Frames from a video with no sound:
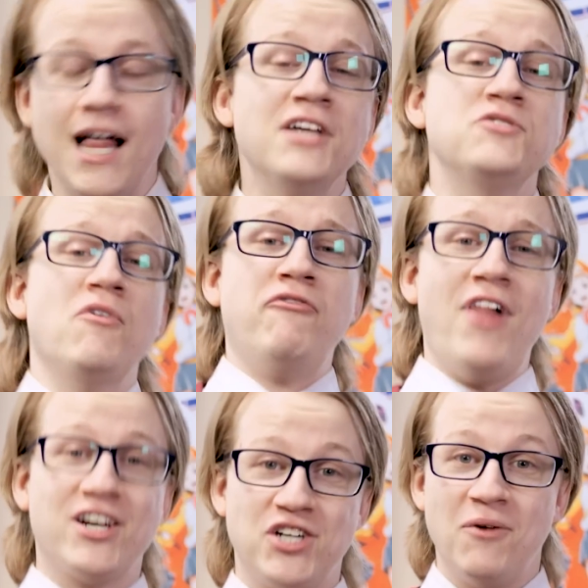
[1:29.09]
Glass
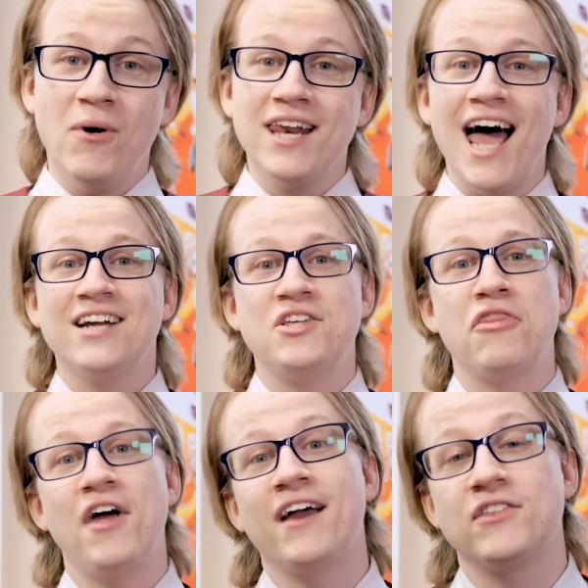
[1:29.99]
Reflection would like to
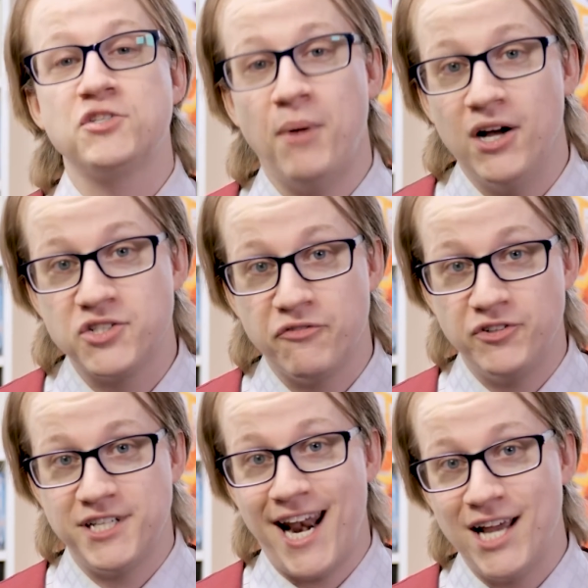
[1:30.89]
thank the sponsor for
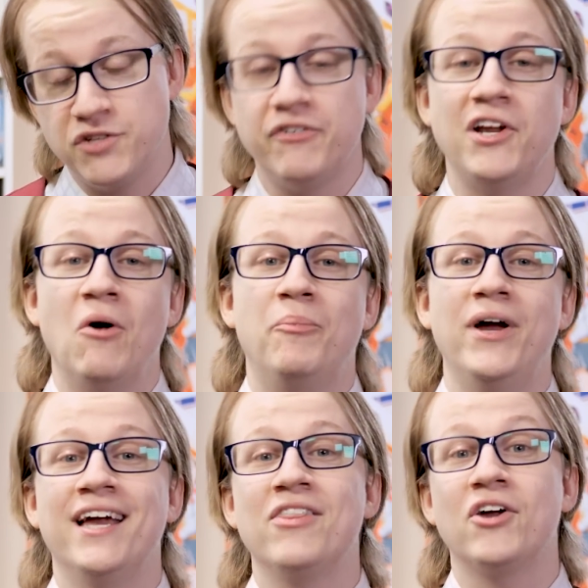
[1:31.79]
today's video,
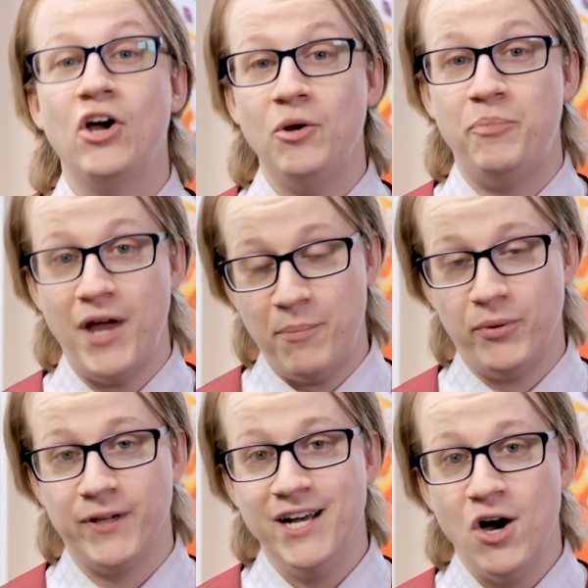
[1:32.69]
being the good people